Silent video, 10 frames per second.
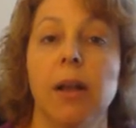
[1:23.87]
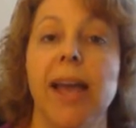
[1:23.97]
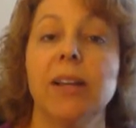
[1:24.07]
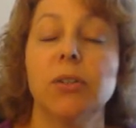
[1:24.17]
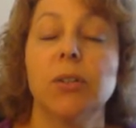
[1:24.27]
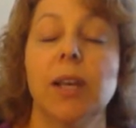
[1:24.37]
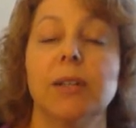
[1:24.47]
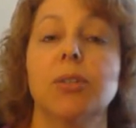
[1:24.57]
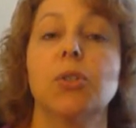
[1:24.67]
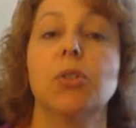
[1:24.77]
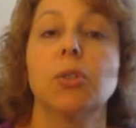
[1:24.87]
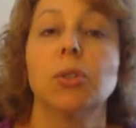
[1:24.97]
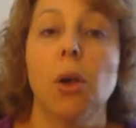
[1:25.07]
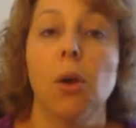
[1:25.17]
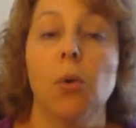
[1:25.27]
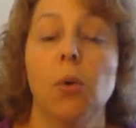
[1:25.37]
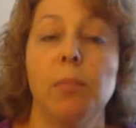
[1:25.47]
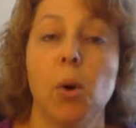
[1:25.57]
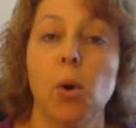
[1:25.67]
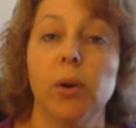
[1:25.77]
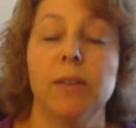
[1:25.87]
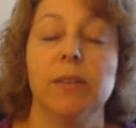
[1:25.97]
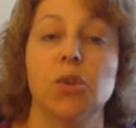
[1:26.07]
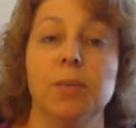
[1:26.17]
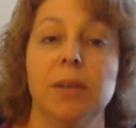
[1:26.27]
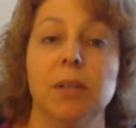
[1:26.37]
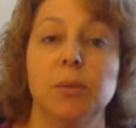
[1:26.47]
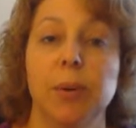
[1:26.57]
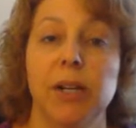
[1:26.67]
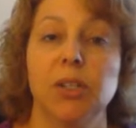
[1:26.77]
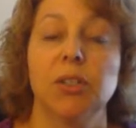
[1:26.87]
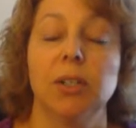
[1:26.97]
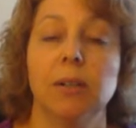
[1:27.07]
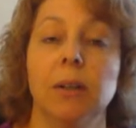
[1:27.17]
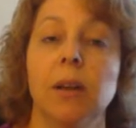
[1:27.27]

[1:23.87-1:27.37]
Exercise is so important in the treatment of depression